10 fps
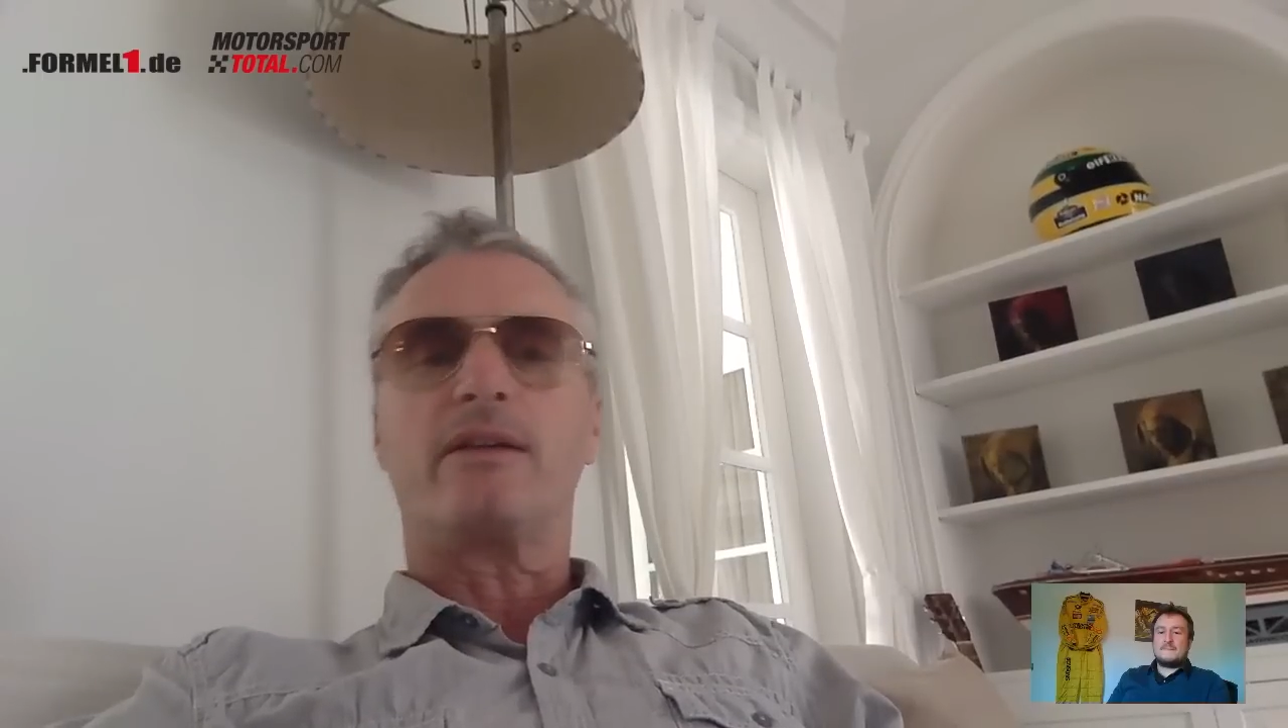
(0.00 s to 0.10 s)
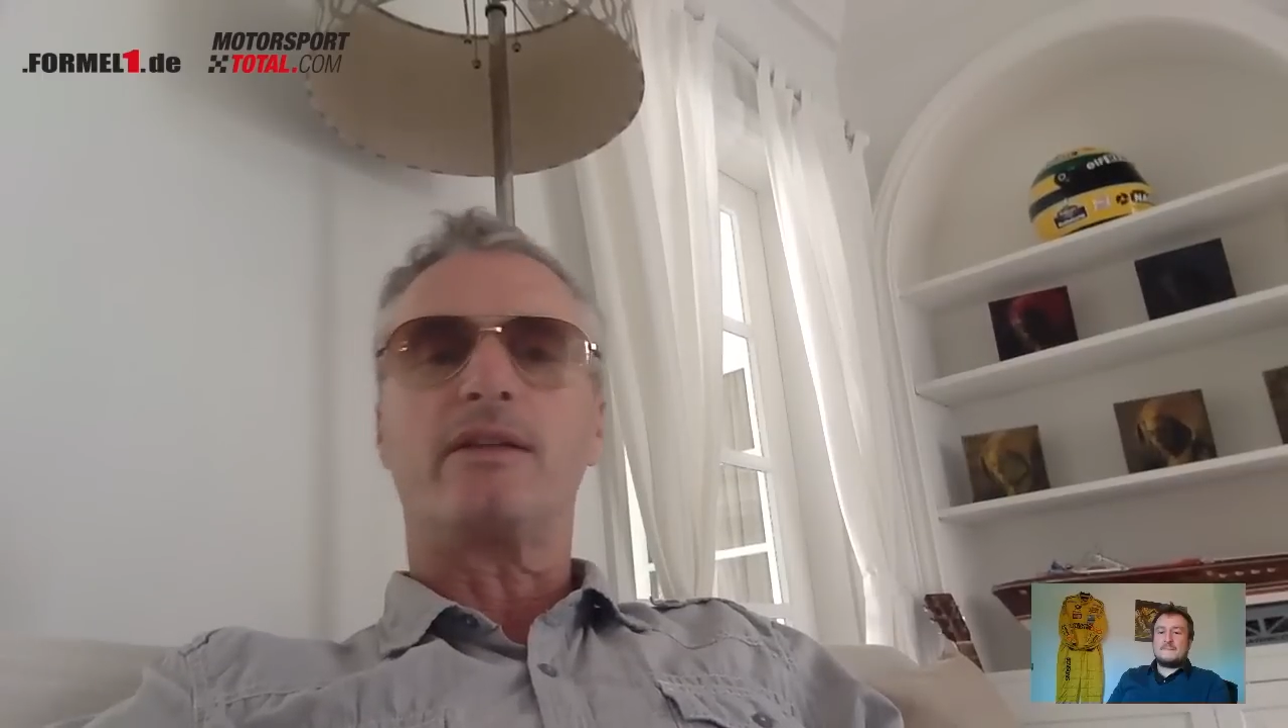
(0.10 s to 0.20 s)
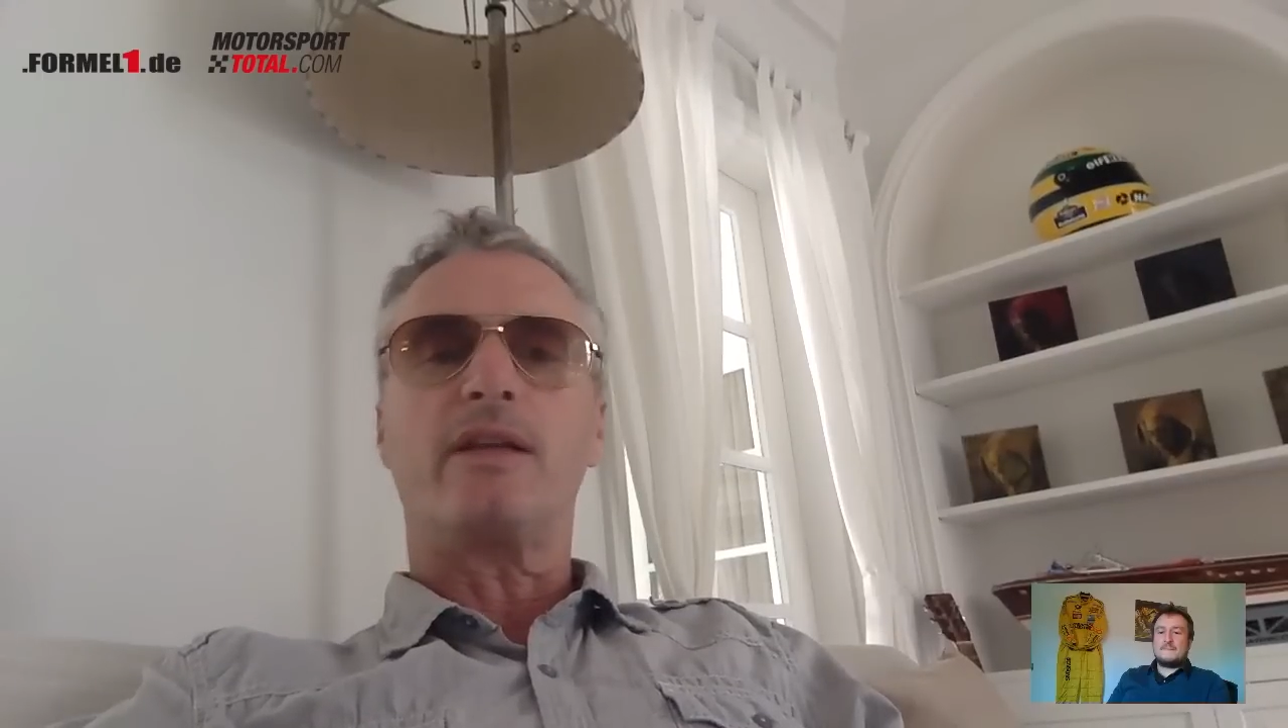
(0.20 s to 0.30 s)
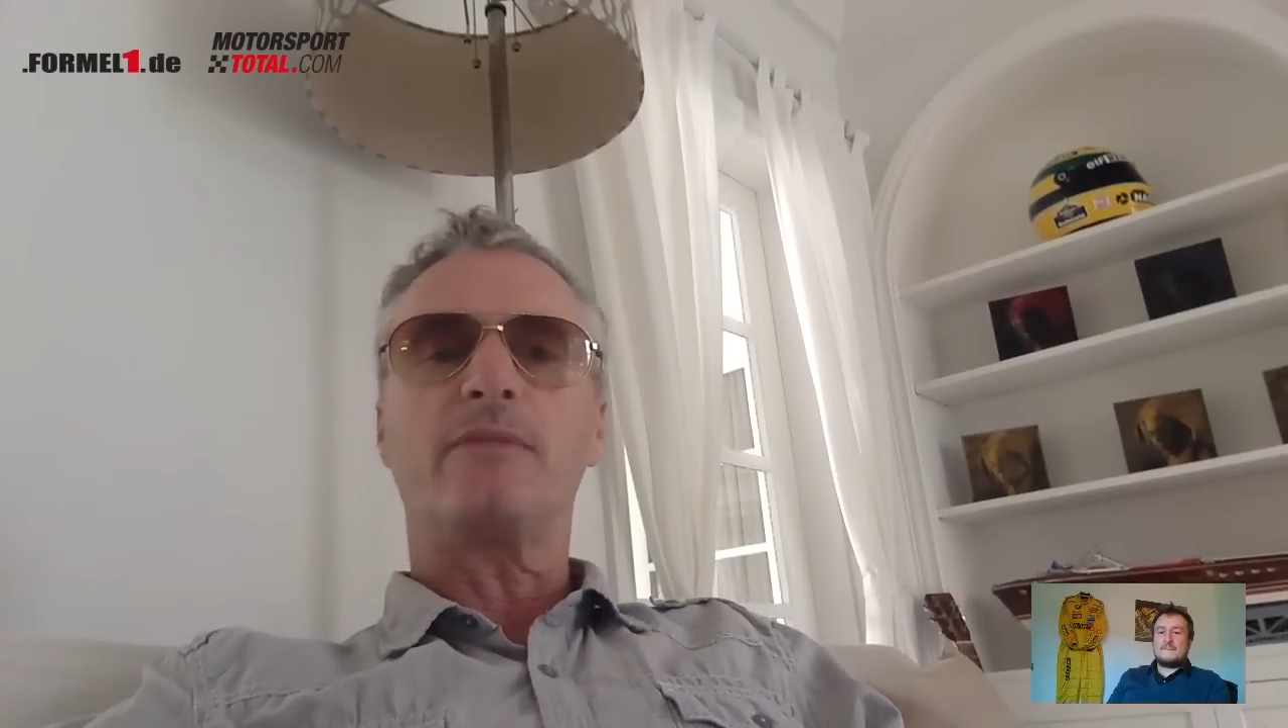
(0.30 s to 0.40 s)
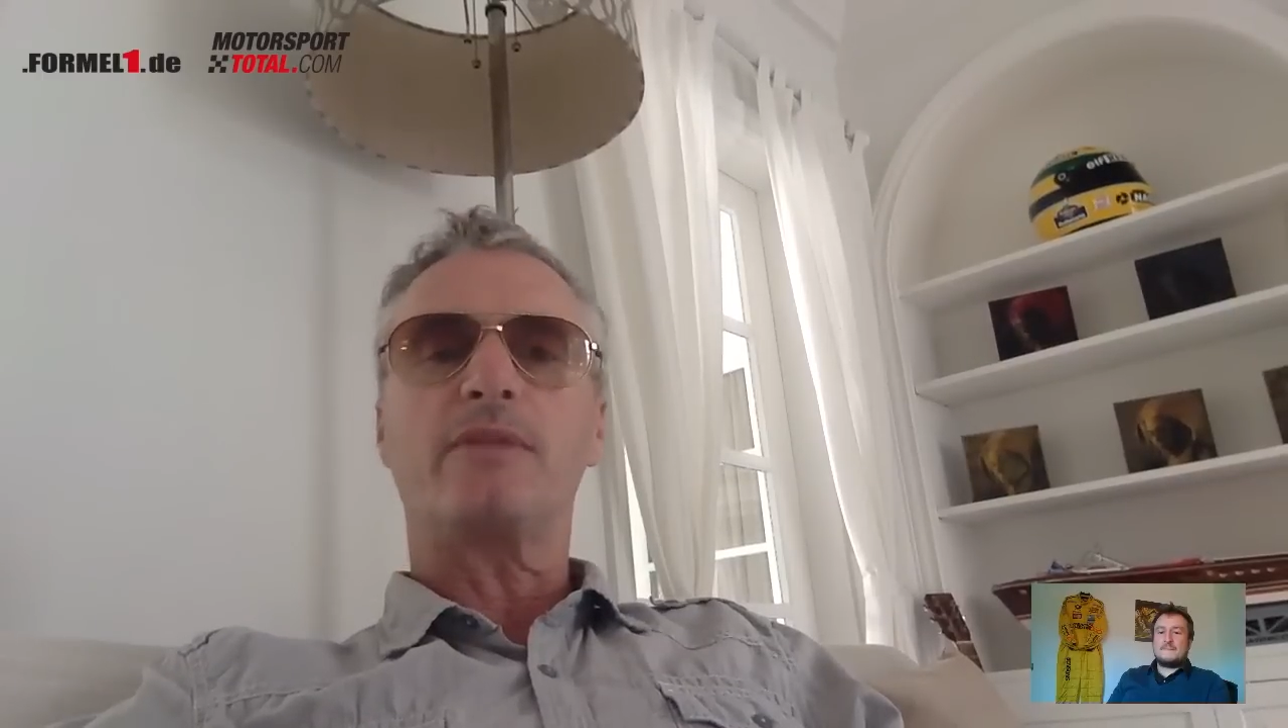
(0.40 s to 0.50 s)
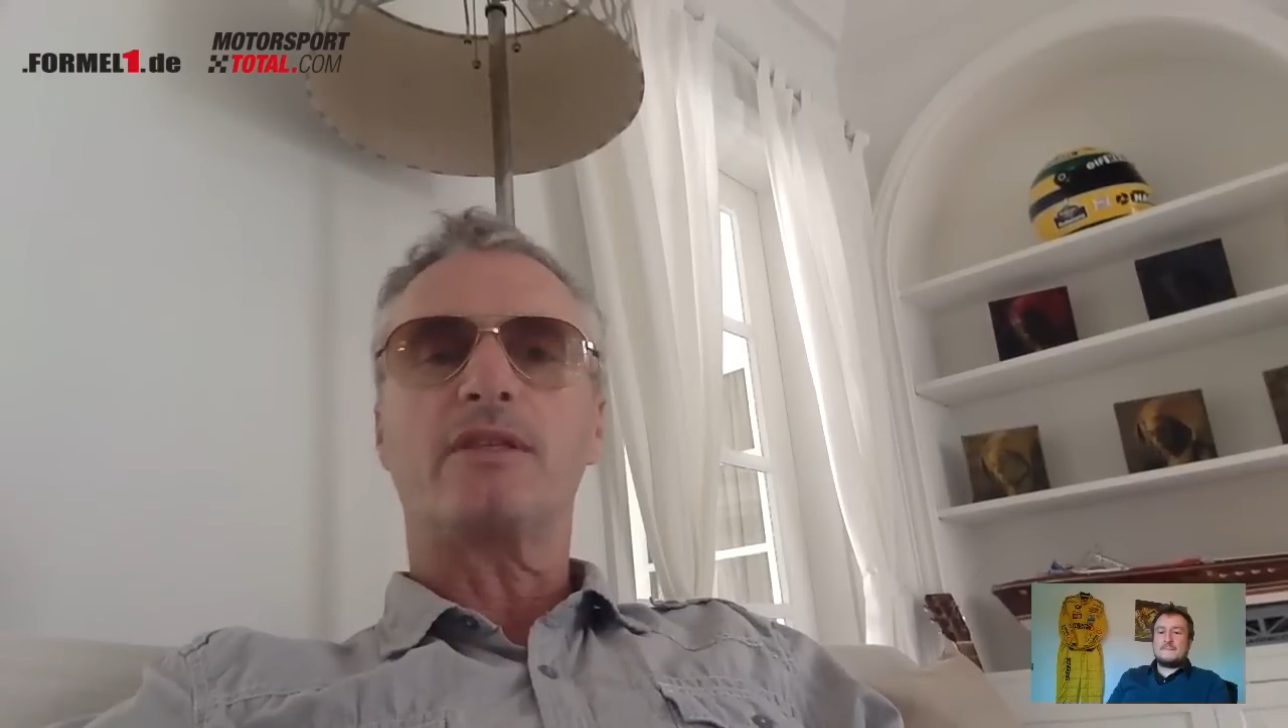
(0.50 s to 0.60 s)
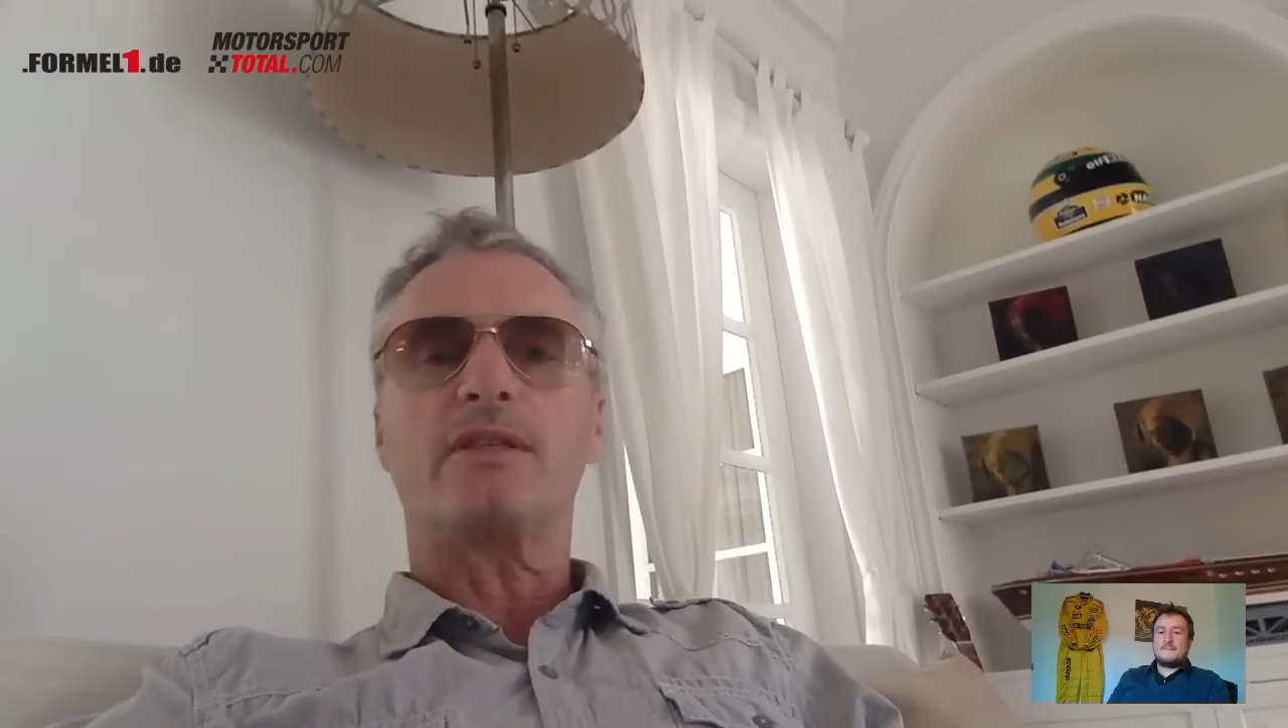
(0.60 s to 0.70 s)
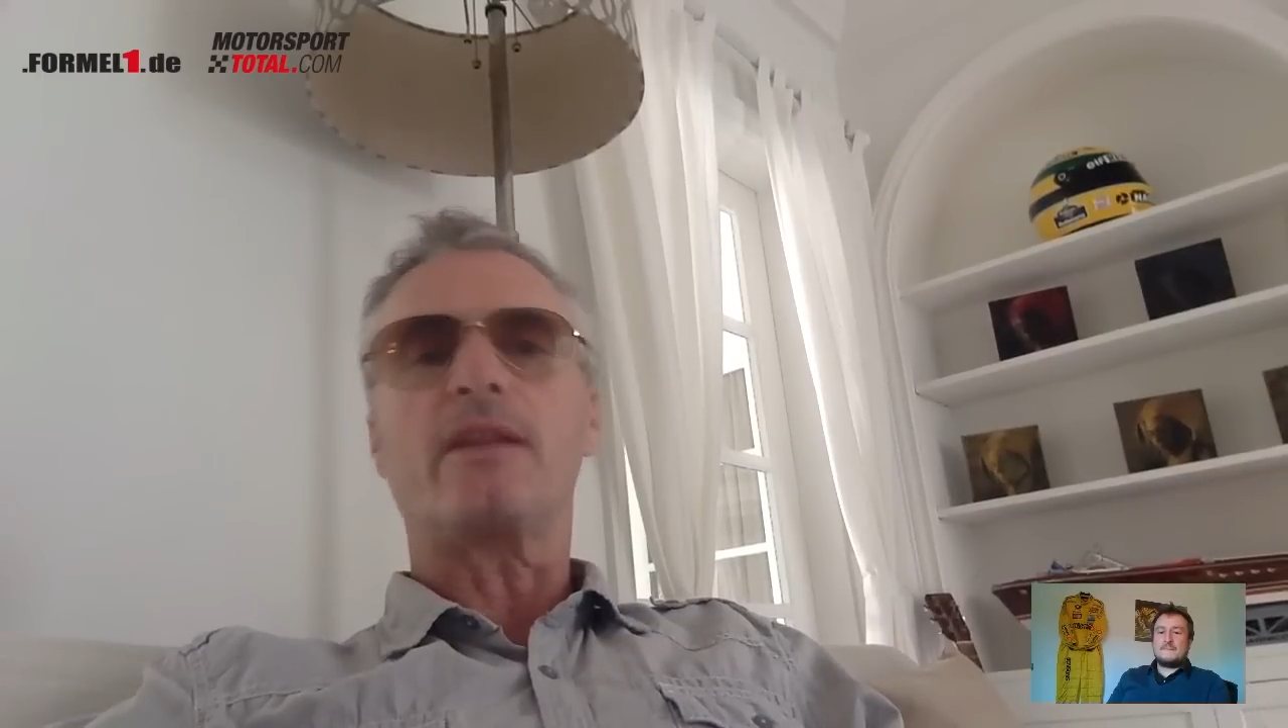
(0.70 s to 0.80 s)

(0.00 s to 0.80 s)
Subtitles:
of the teams because he